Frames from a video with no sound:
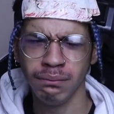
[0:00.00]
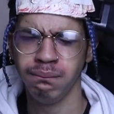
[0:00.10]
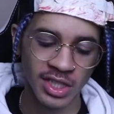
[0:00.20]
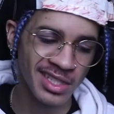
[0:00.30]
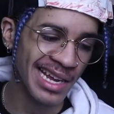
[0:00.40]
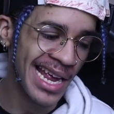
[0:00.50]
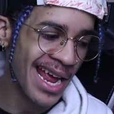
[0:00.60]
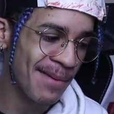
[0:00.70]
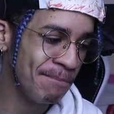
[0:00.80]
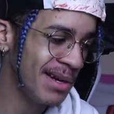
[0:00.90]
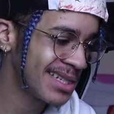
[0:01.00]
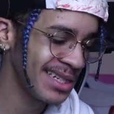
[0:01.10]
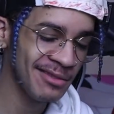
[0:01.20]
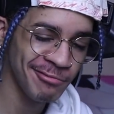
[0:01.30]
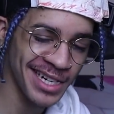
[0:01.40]
Just say I ain't
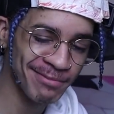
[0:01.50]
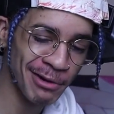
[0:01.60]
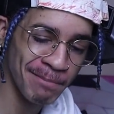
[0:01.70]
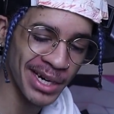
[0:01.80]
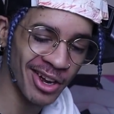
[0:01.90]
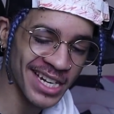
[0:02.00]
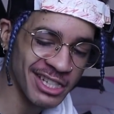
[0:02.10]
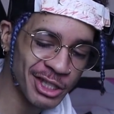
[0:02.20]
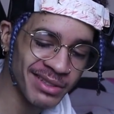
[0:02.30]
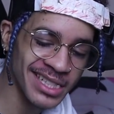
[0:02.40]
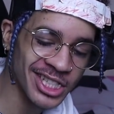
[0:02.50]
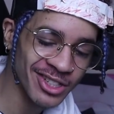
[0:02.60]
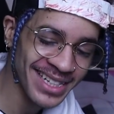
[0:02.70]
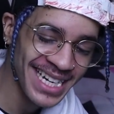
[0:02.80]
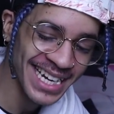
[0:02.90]
missing. When when Balarke shoots his shot,